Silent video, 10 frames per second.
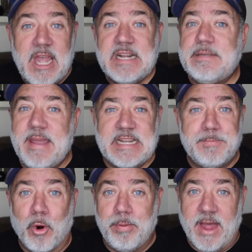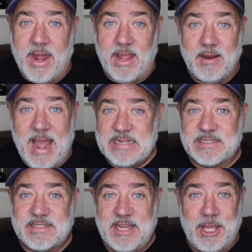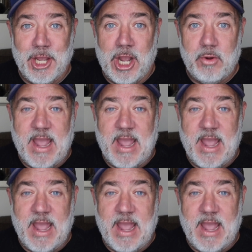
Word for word: To me, it's poor planning as a CEO.